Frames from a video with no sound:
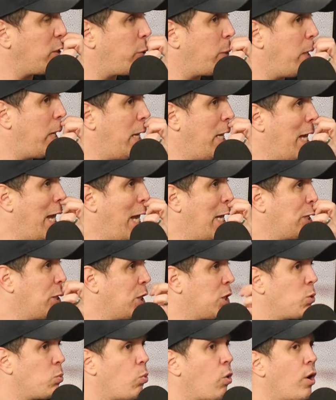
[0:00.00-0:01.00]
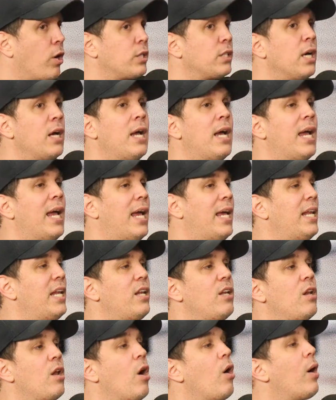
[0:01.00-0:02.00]
So it just worked. He
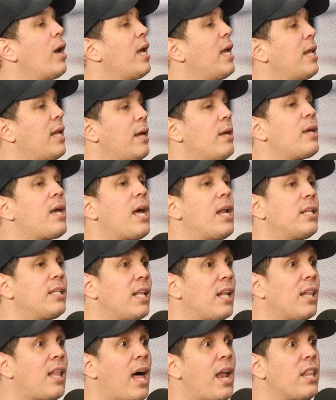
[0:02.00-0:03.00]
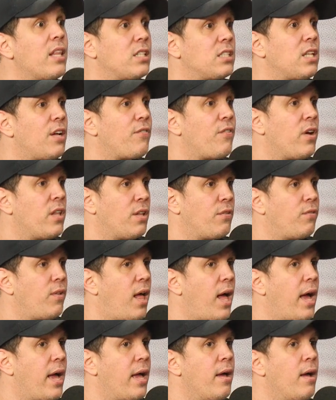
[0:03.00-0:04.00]
didn't know, he kind of did a lot of the stuff on the
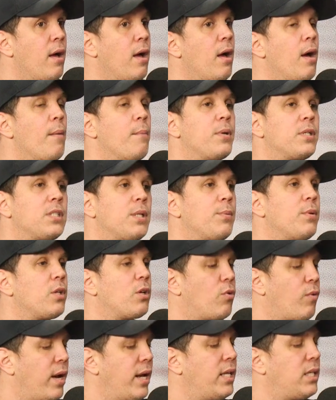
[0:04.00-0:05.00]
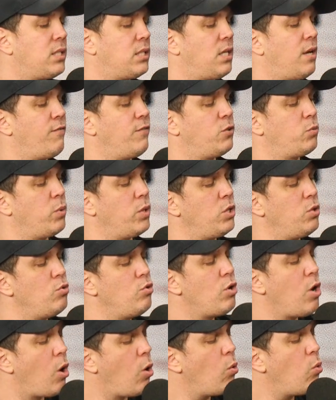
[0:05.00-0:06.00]
fly, but some of the greatest stuff is when you
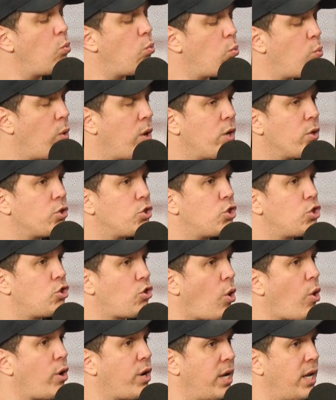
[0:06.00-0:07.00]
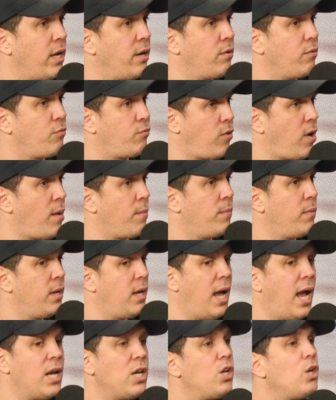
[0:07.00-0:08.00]
know where you're starting from
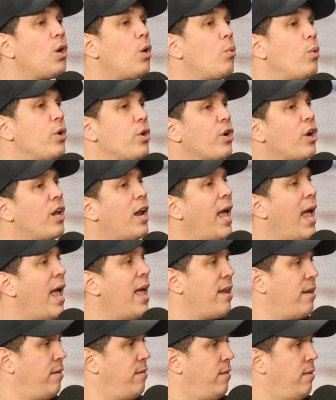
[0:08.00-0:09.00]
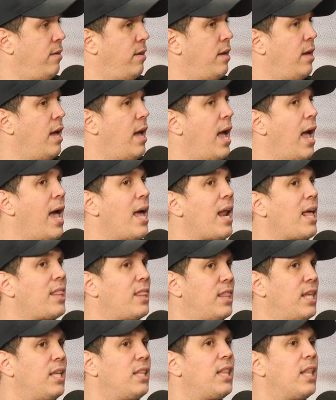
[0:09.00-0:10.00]
and you know where you're going to end. Mm-hmm. And I
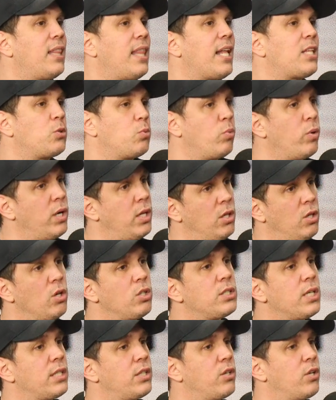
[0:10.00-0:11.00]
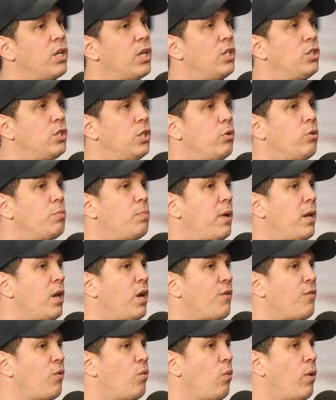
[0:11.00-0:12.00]
think that that's what it looks like they're going to do with
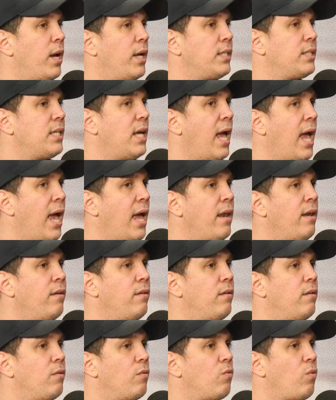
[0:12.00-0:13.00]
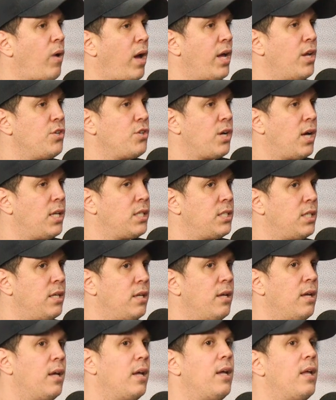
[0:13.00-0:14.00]
Benioff and Weiss and Rian
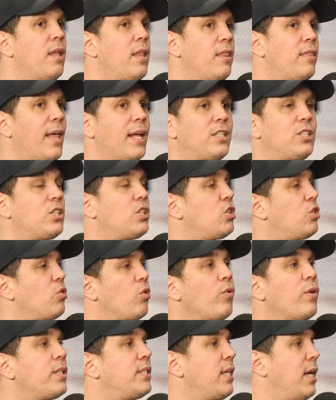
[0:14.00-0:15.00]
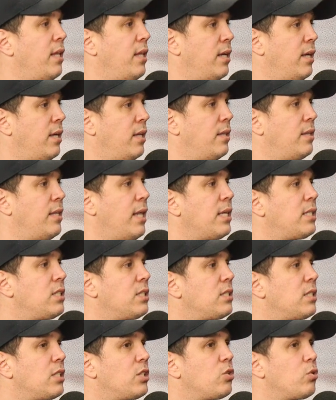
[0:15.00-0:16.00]
Johnson. That's just storytelling. That's
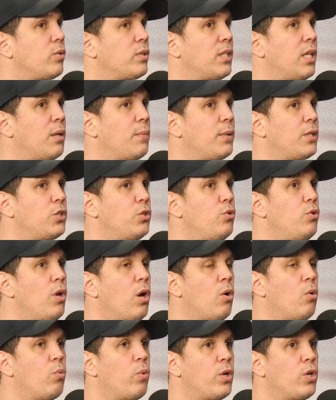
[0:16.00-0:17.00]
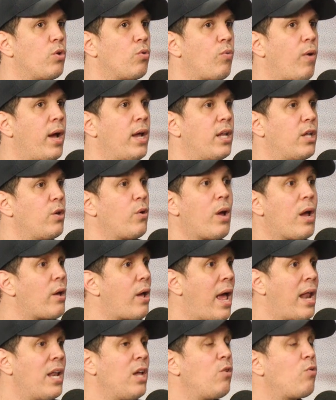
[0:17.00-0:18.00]
just like storytelling, because you know when you're writing, you hear
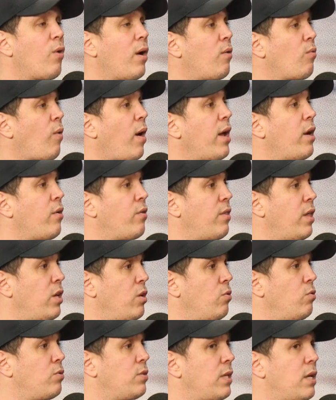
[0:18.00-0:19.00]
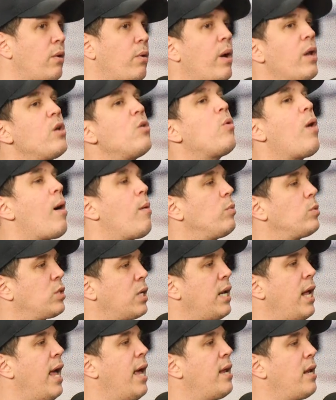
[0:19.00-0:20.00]
any great writer that you say, oh, I knew how it was
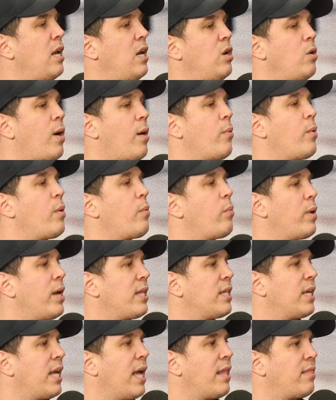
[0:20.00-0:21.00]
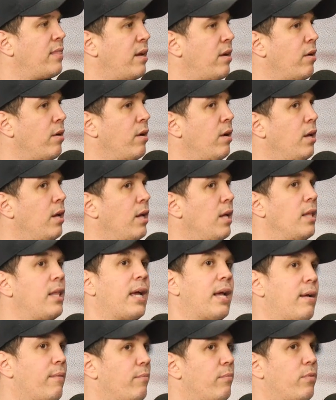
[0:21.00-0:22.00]
going to end. I knew how we had to get there.
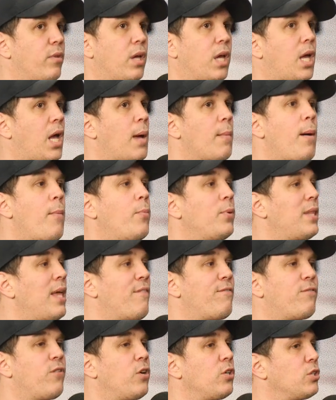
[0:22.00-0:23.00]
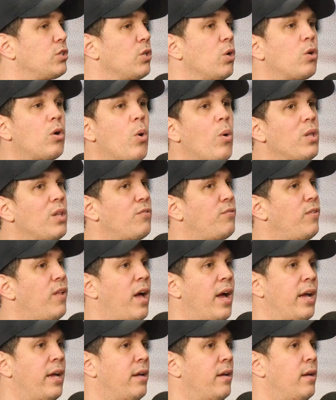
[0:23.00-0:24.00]
Like, come up with that first. Don't go on the
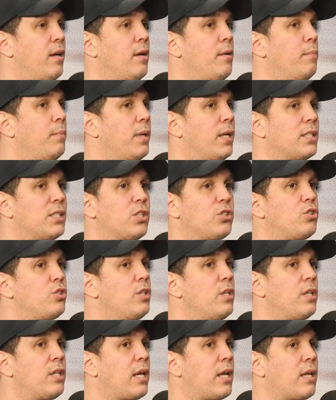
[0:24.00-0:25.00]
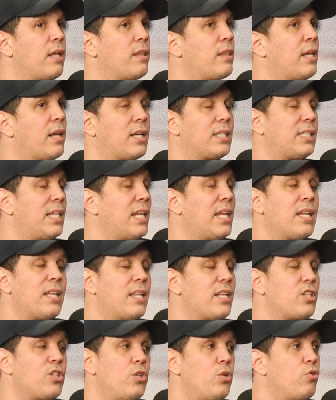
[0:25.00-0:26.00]
fly. Because they didn't,
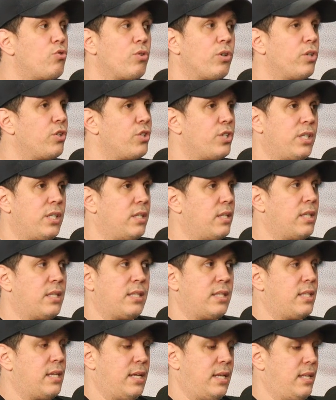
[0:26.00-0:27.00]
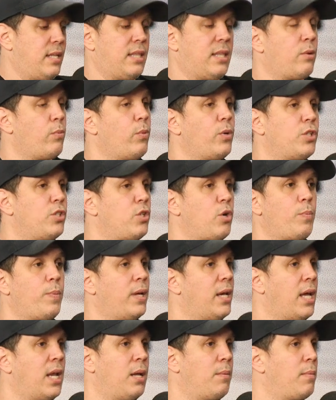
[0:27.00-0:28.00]
this new trilogy, there was no
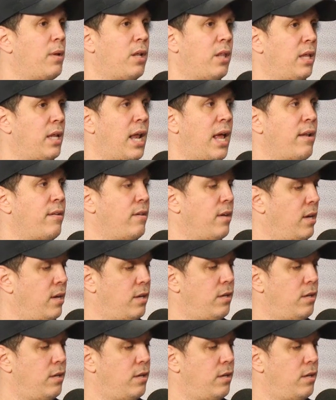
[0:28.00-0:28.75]
beginning, middle, and end.